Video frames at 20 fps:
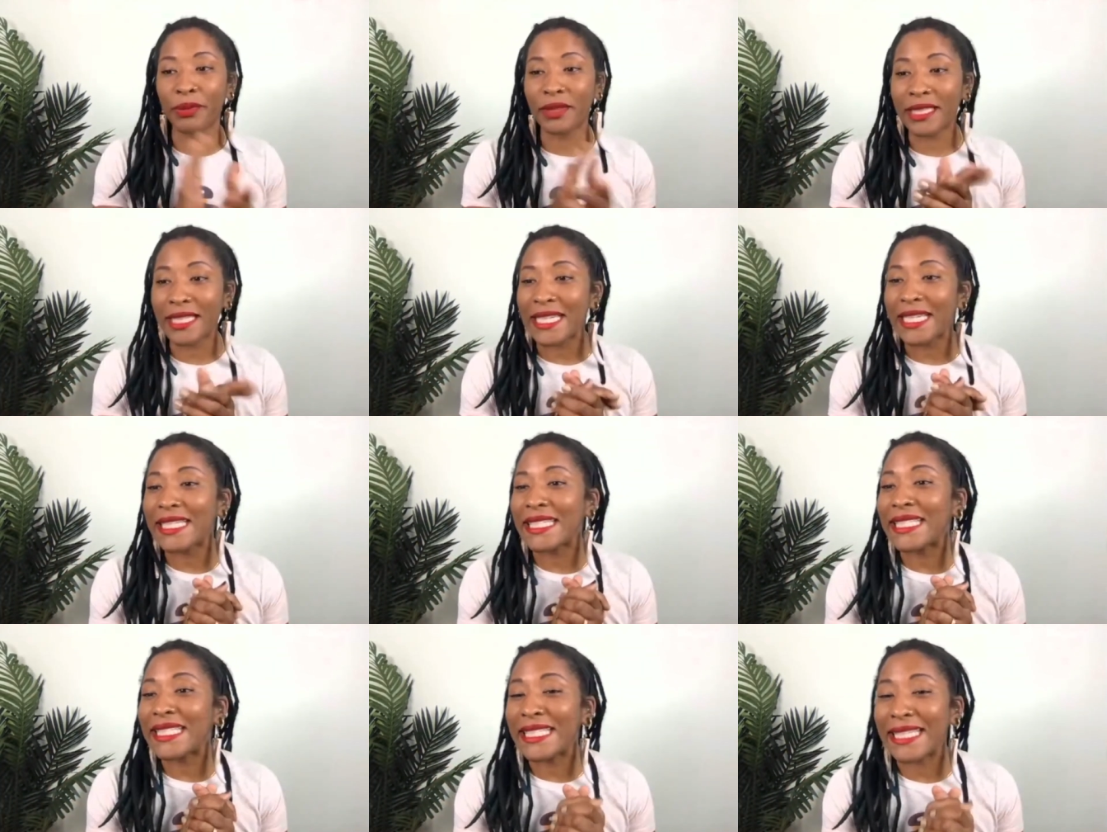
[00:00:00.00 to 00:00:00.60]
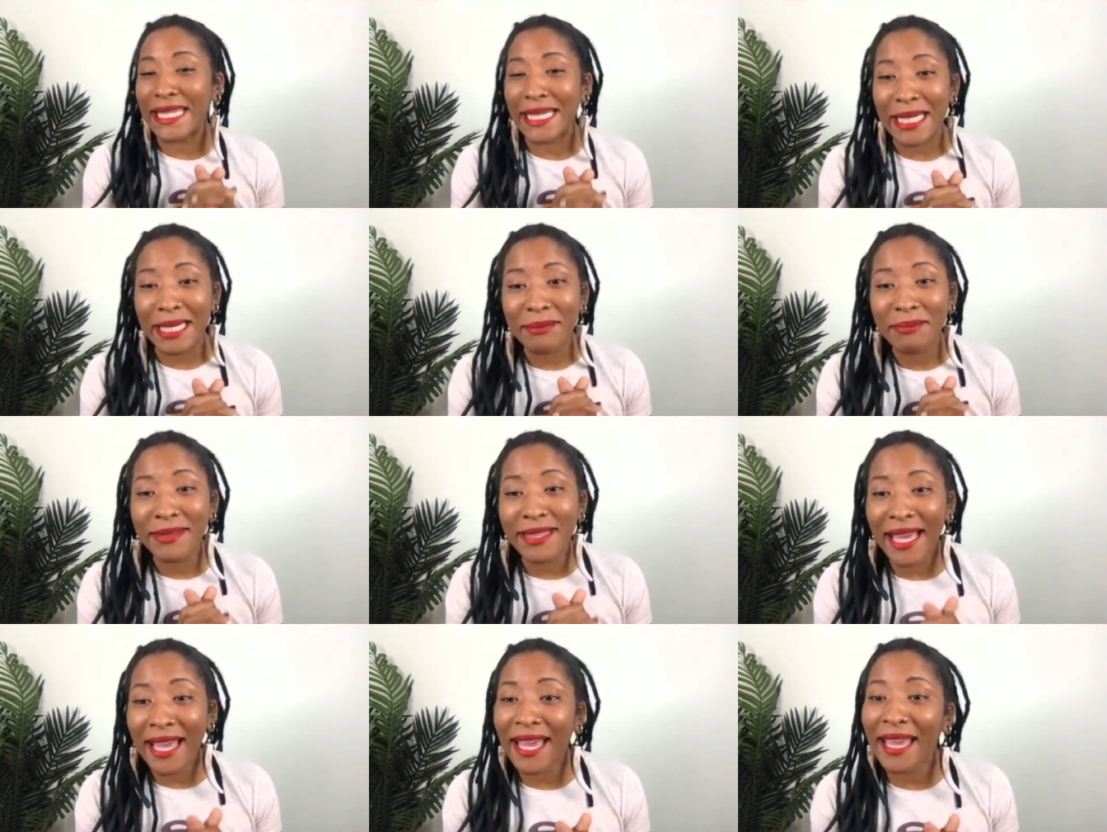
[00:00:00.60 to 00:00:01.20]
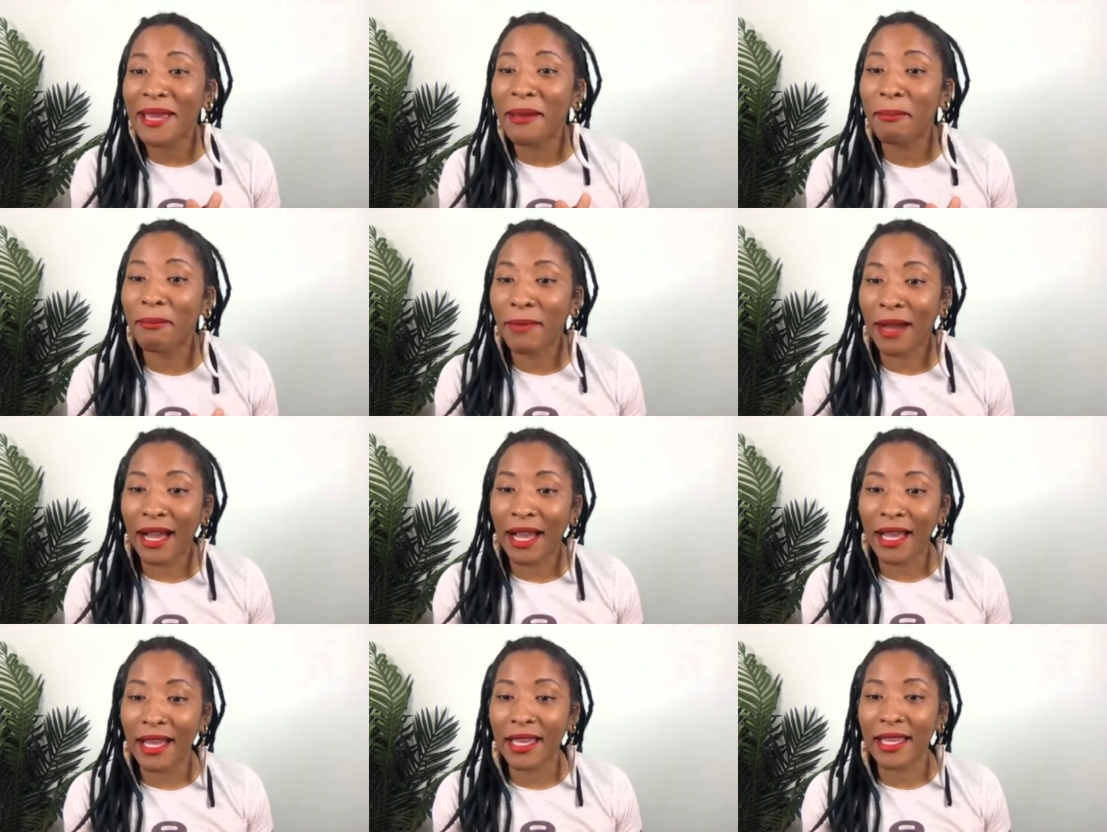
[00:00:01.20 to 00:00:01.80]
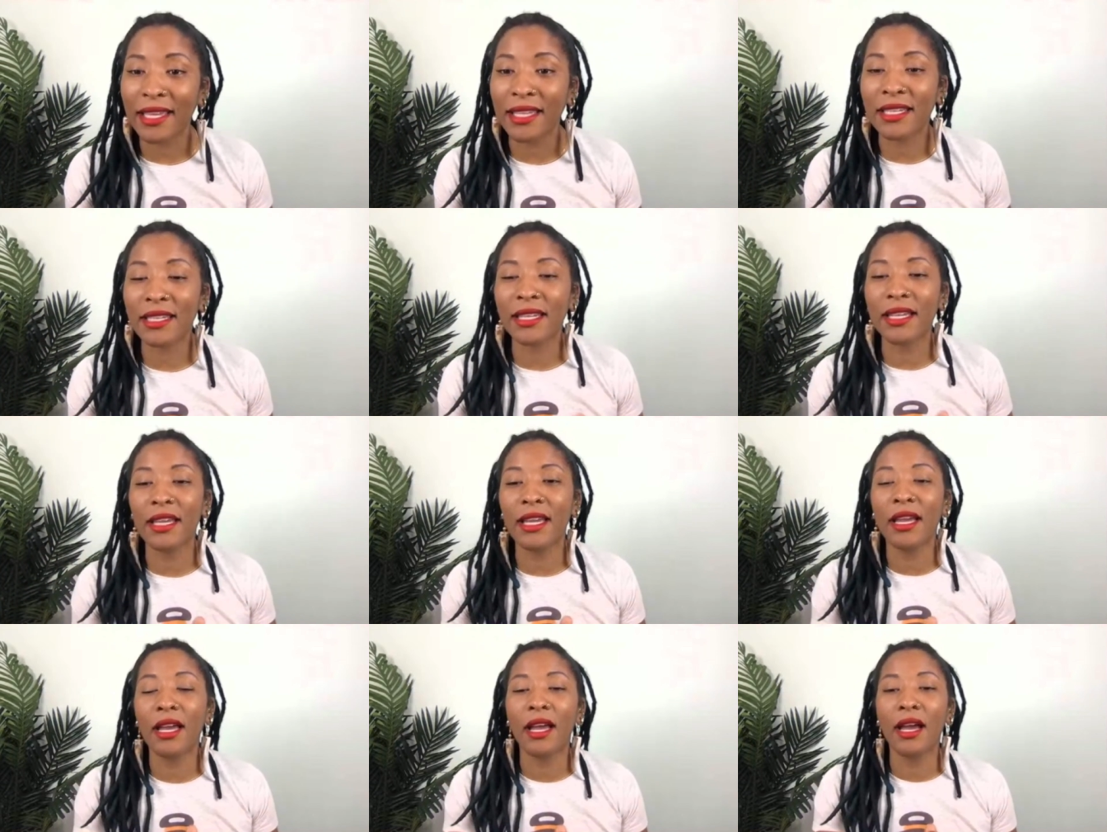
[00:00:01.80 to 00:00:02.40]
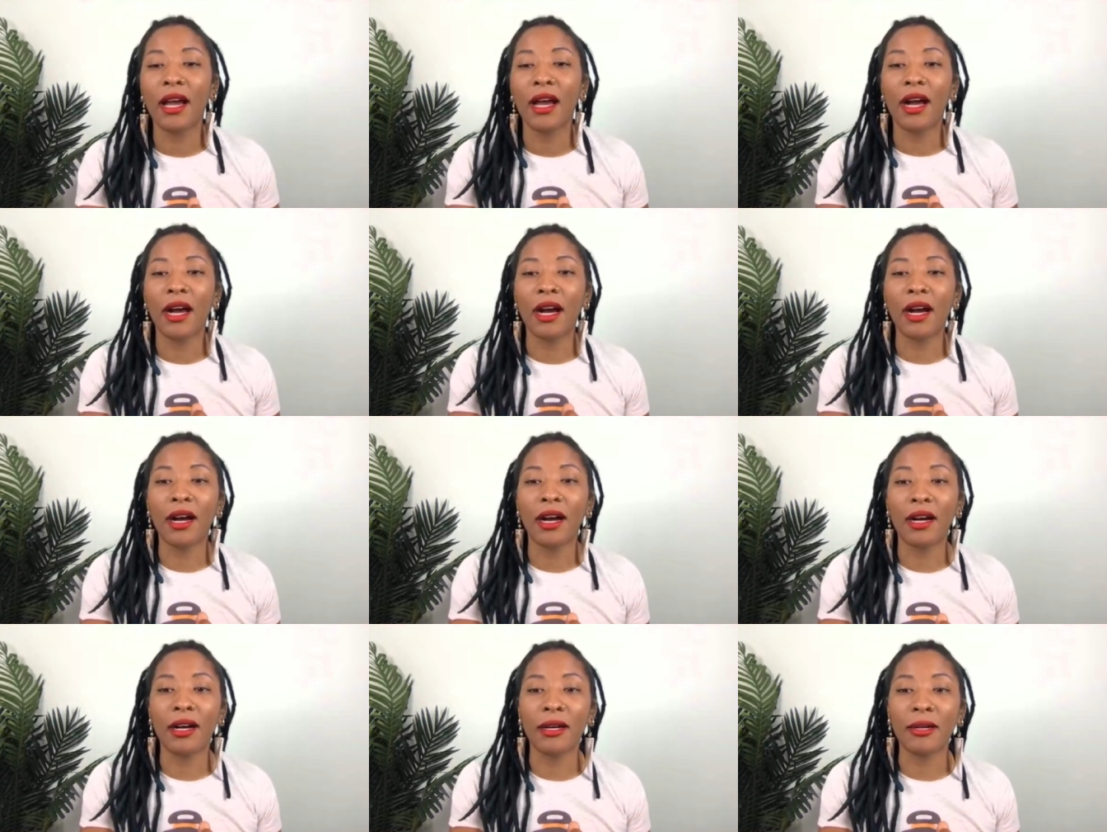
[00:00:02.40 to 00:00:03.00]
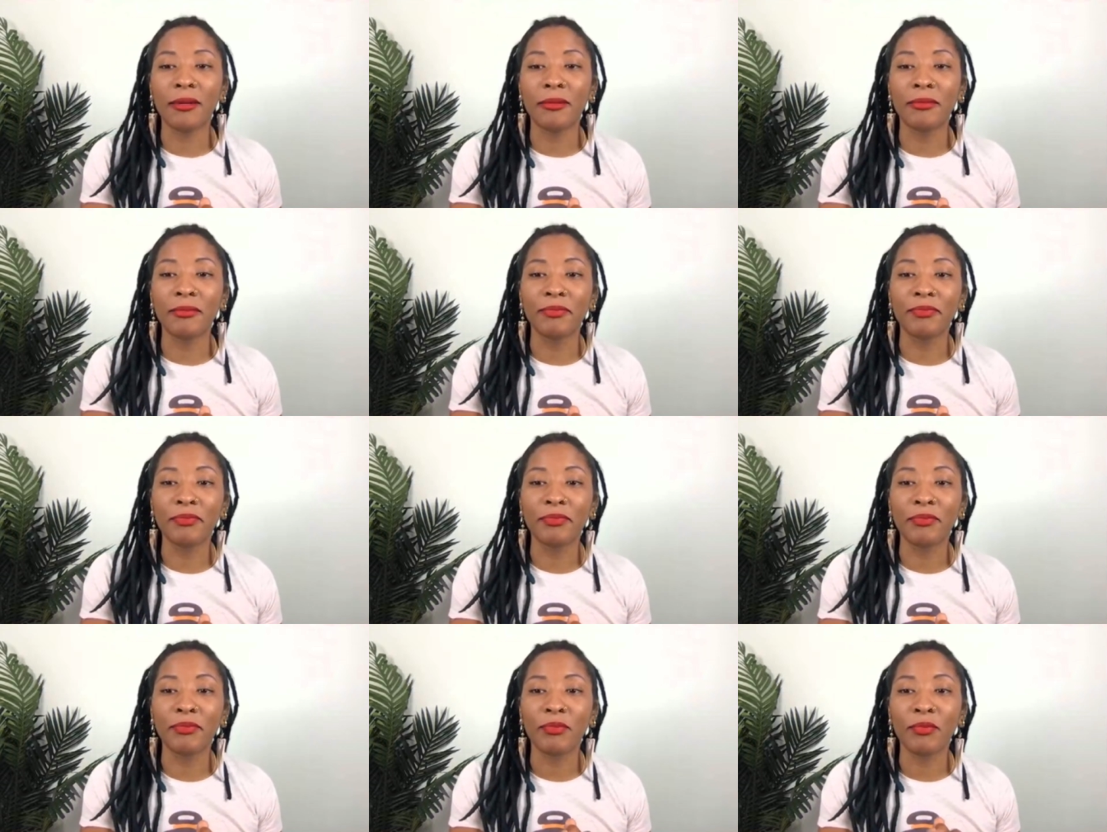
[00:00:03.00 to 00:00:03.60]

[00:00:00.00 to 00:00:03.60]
please keep that in mind um,